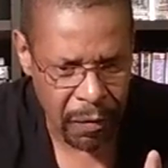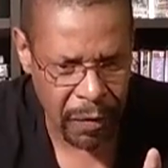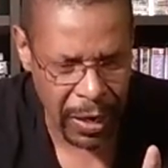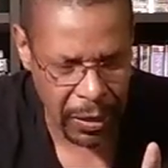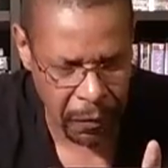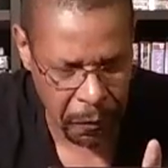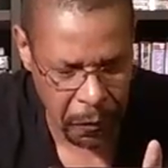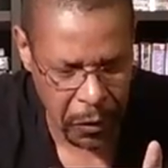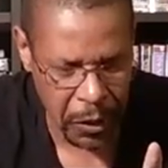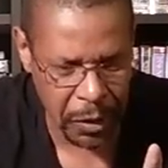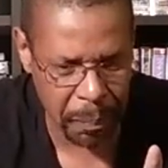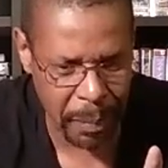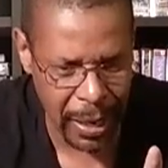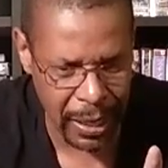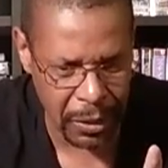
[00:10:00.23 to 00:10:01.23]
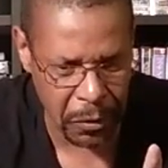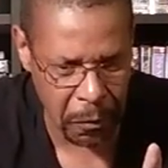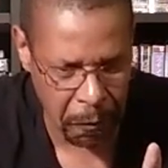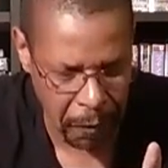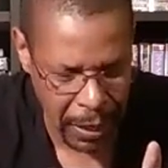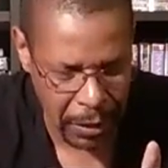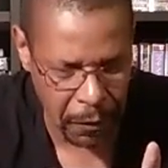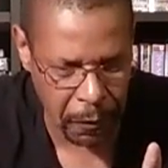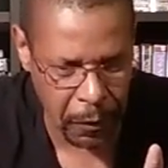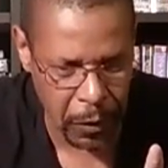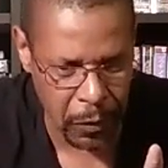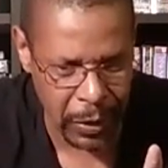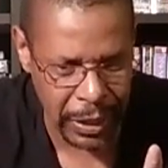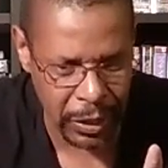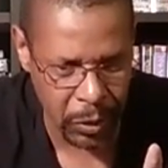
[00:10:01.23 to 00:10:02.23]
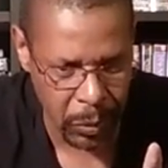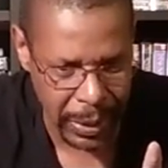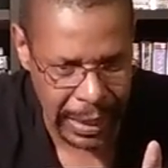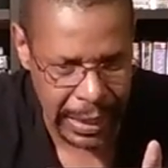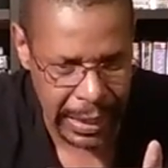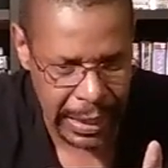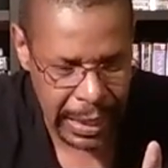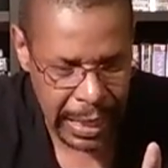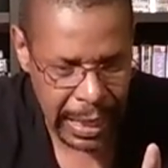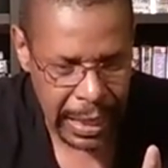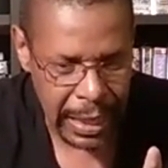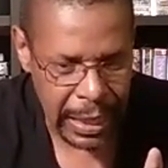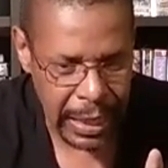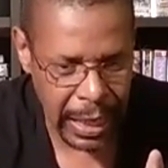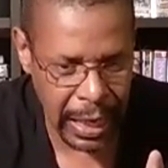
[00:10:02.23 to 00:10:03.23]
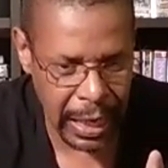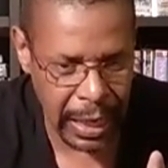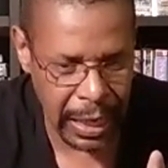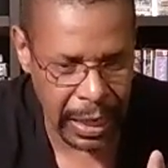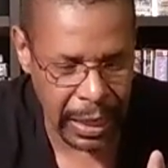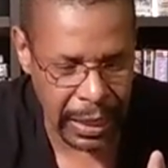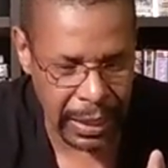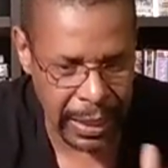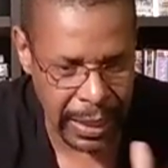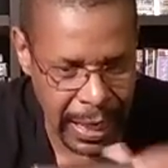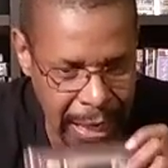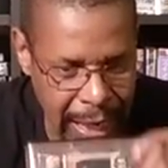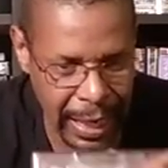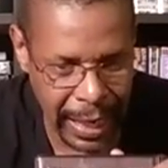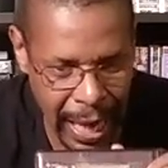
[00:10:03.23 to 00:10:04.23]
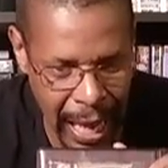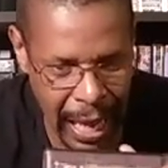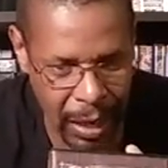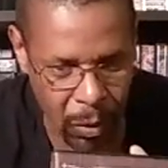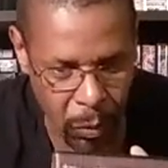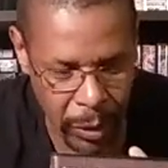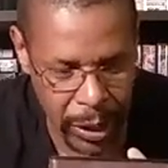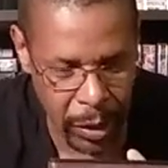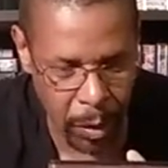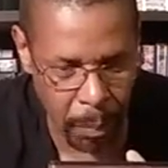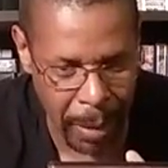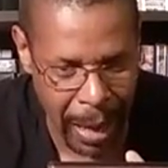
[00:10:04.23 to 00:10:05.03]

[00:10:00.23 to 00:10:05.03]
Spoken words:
Fatal Fury Special, Fatal Fury 3, Then I got Real